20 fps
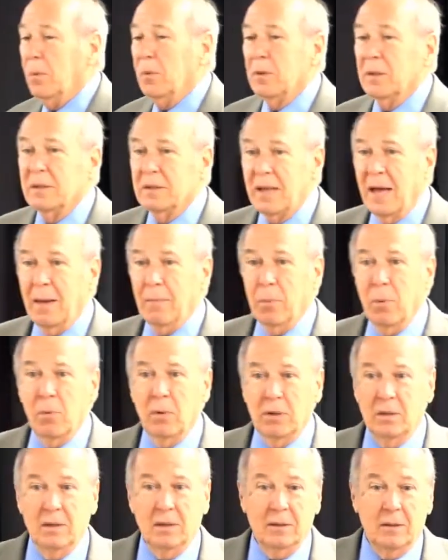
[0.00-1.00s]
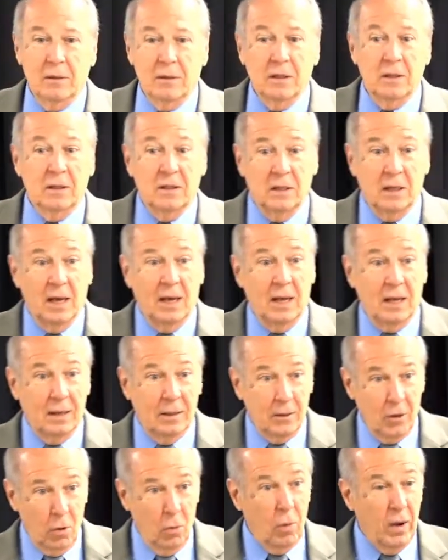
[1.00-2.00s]
And at that point, then they're going to say,
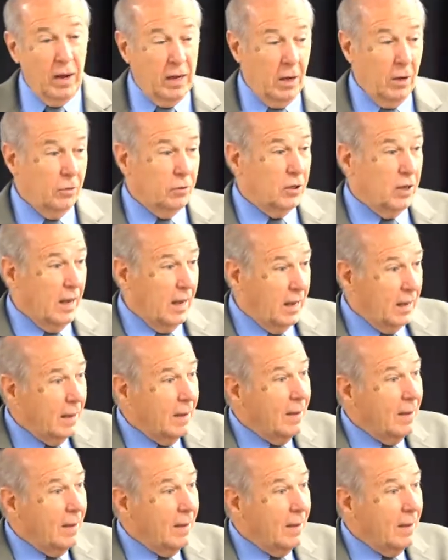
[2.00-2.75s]
no way, Jose,